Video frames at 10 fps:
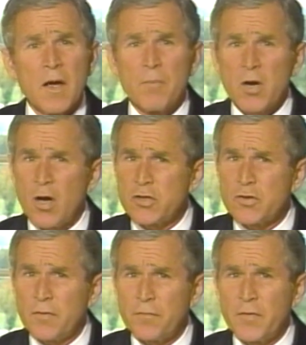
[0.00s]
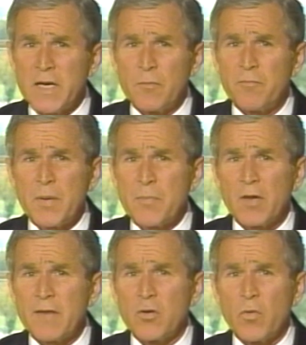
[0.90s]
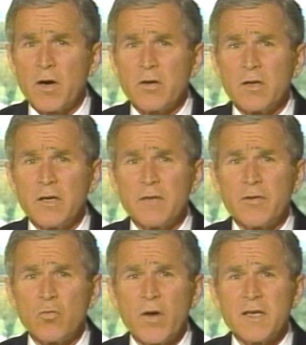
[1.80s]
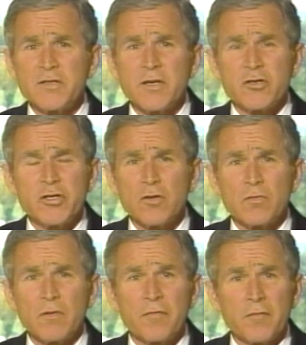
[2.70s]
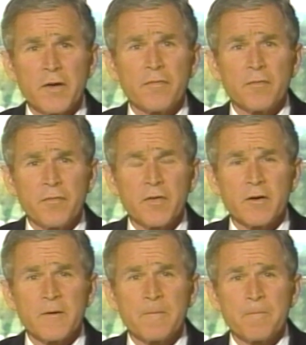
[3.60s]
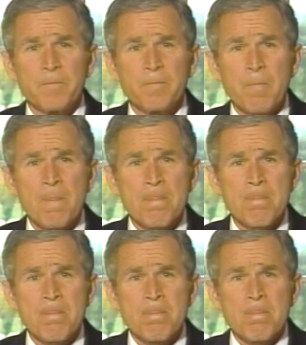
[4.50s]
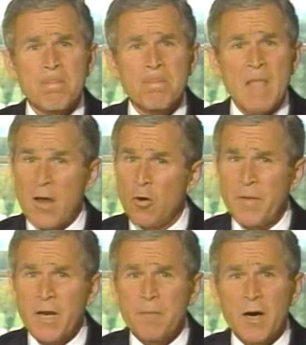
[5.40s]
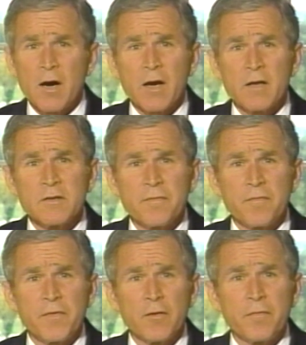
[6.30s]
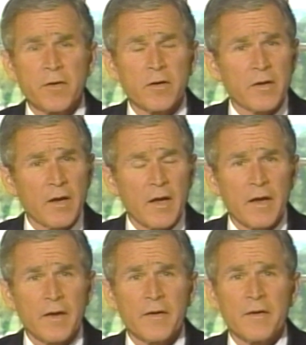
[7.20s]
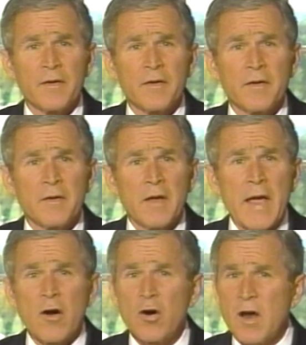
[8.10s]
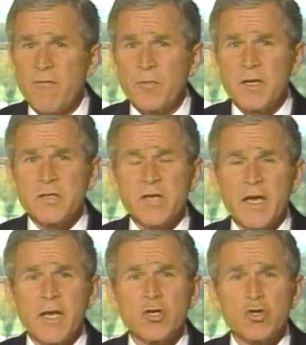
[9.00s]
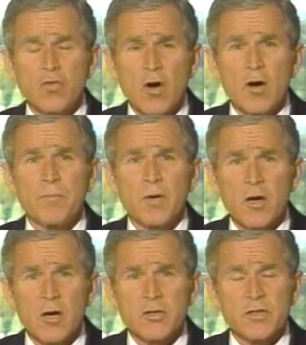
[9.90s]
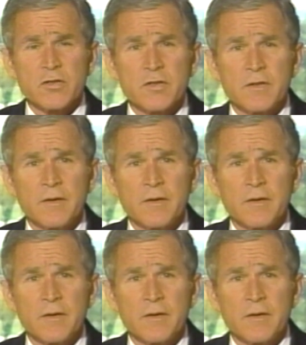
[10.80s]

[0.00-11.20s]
but also the freedom of people everywhere to live and raise their children free from fear. I know many Americans feel fear today, and our government is taking strong precautions.